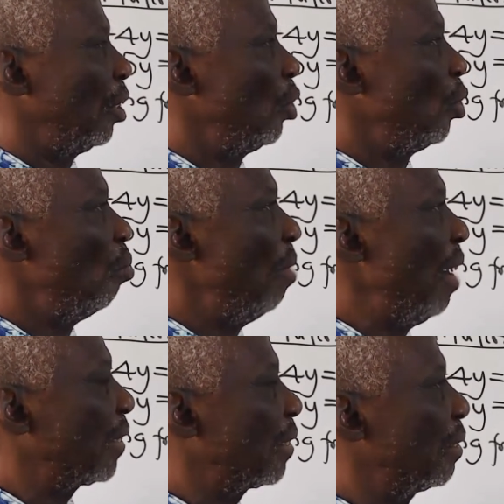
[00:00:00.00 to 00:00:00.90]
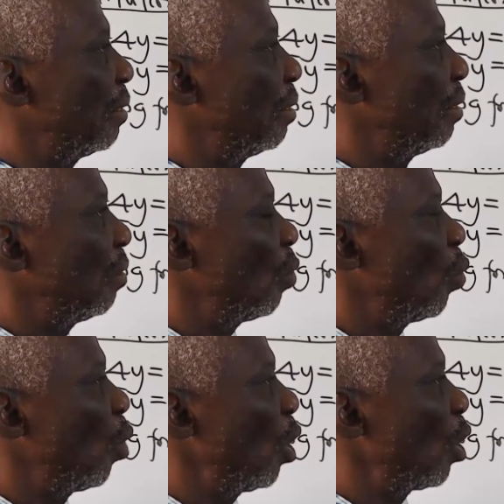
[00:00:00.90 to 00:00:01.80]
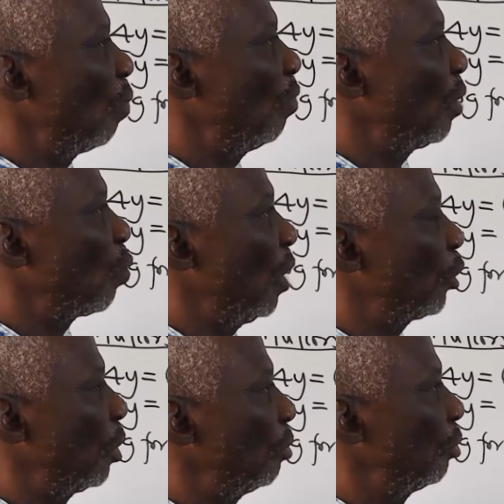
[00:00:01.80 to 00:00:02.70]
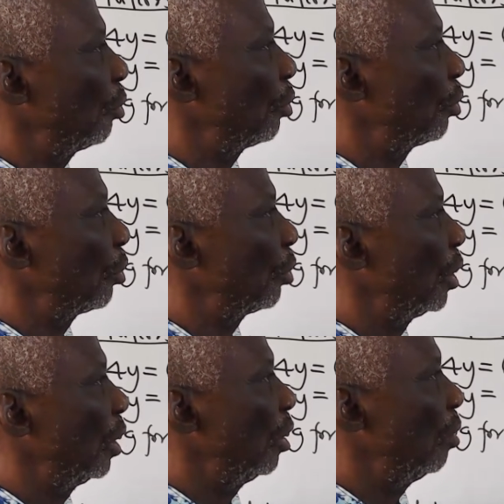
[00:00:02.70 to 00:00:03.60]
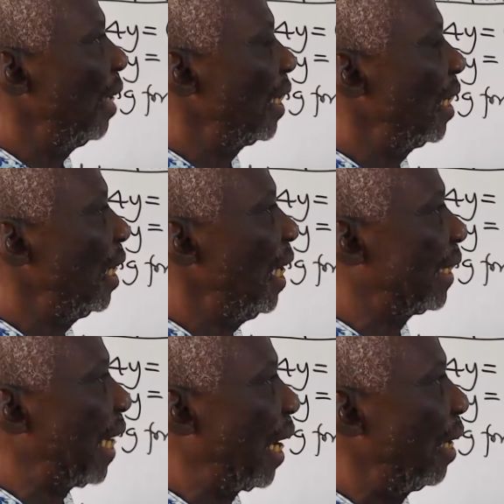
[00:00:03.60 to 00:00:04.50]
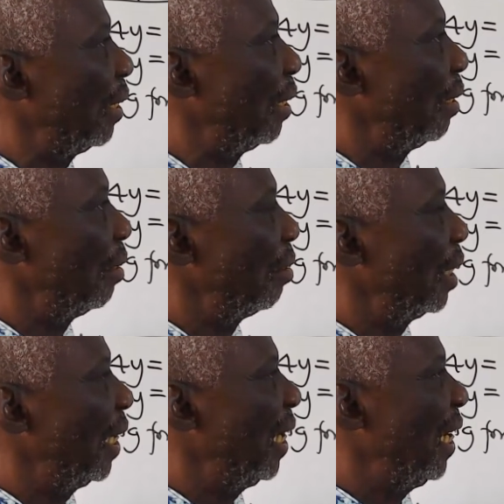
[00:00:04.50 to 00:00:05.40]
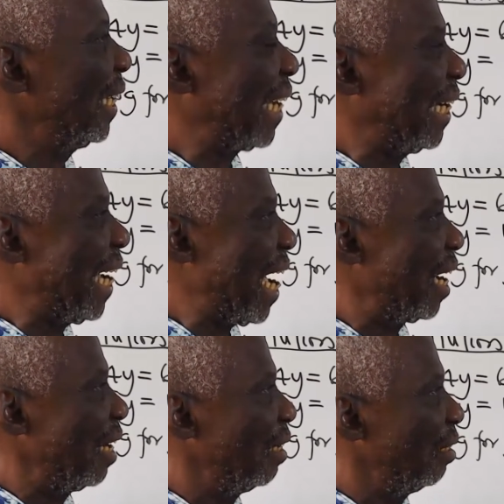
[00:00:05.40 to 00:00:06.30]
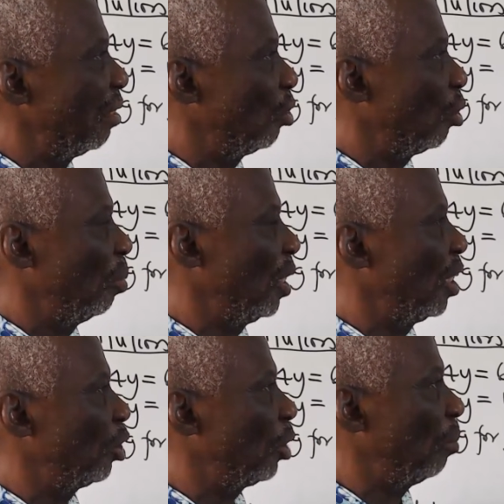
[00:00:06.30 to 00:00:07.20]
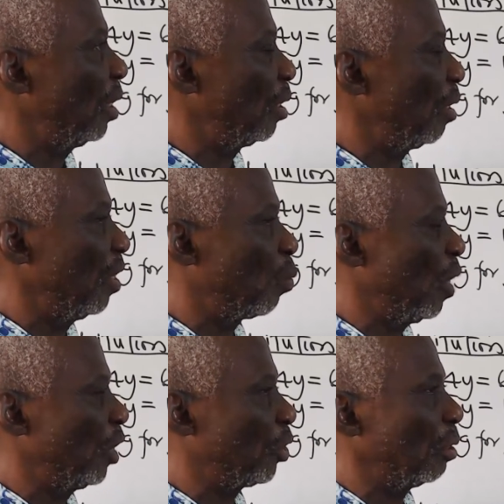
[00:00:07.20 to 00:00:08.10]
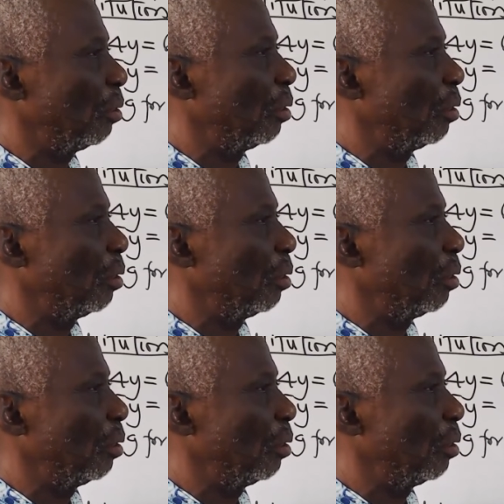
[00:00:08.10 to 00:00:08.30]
You make one of the equations, you make the letter, a letter there, to be the subject of the equation.